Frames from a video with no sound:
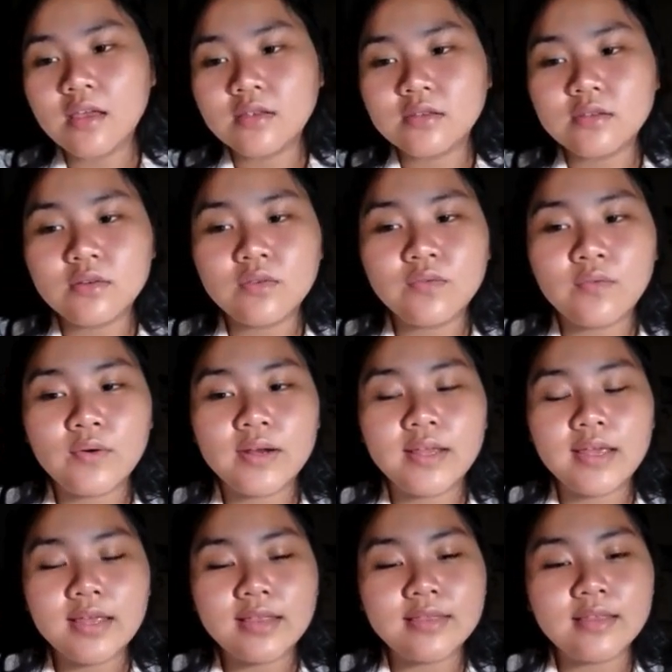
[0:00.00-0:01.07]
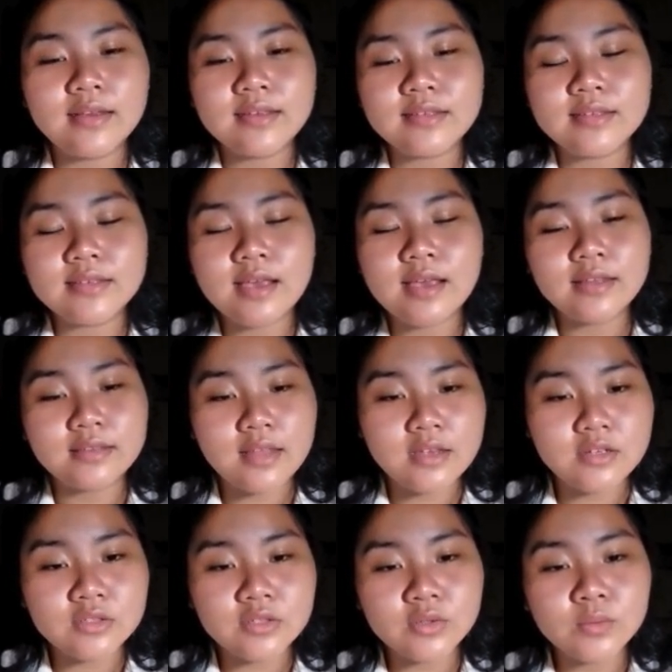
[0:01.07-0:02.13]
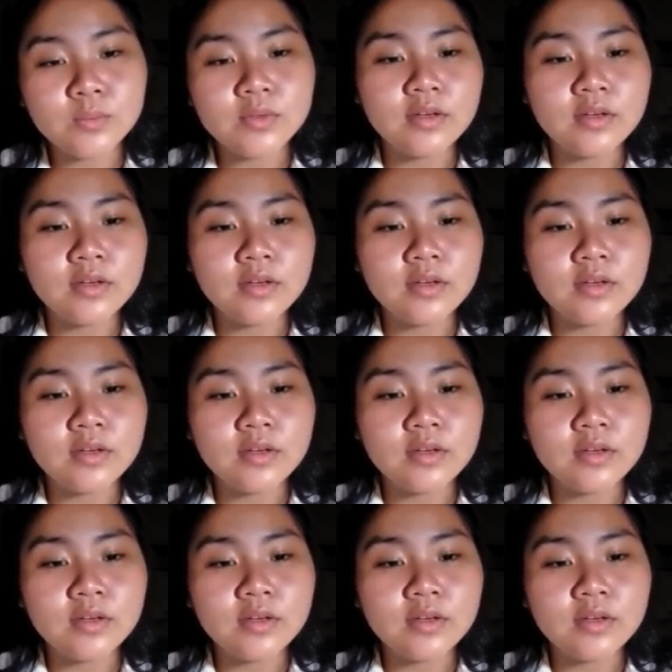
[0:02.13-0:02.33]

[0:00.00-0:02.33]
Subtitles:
So for the in-text citation,